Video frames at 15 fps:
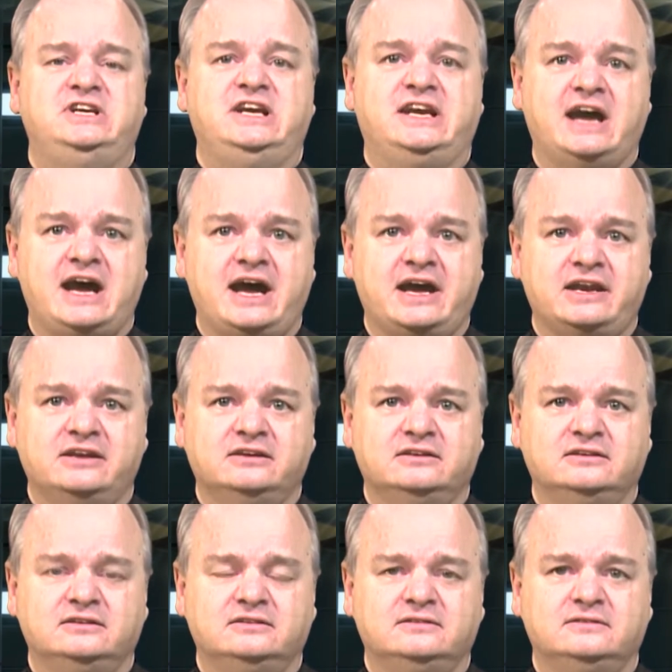God.
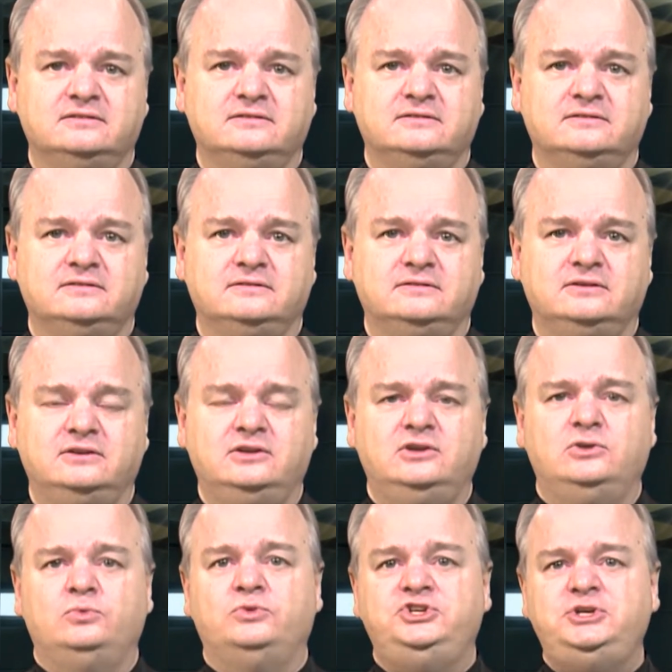
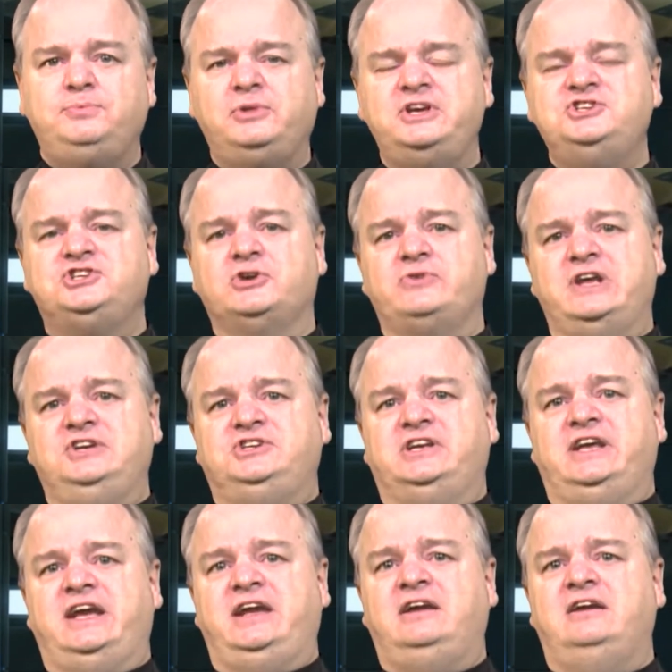Would you please donate
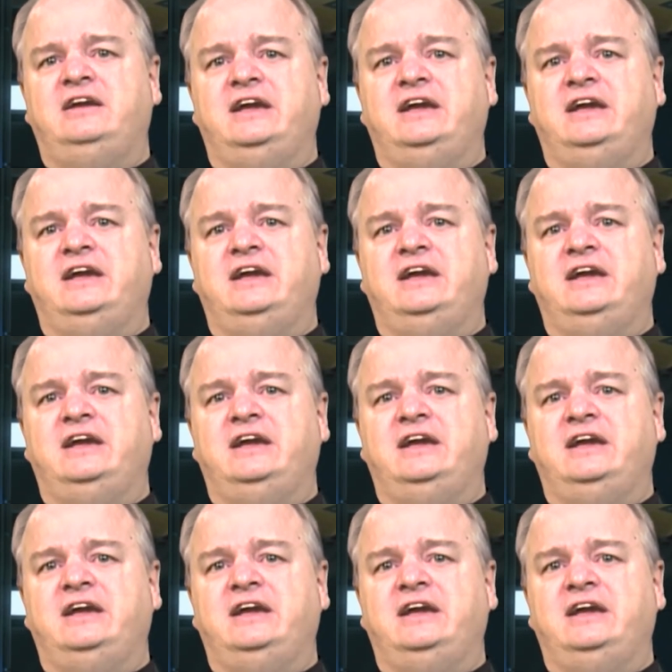today